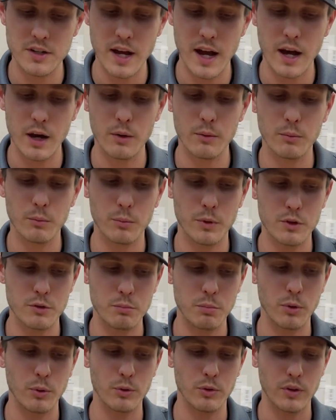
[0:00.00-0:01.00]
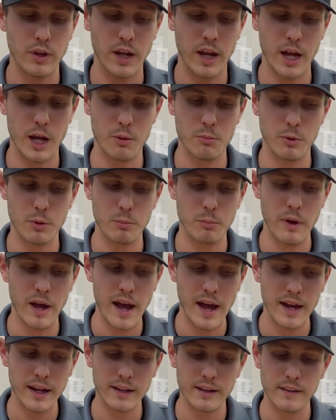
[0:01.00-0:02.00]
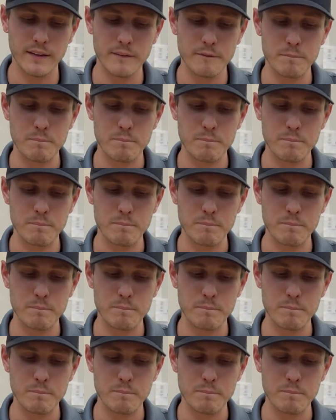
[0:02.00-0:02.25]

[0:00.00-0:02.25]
out, which pulls the hammer back,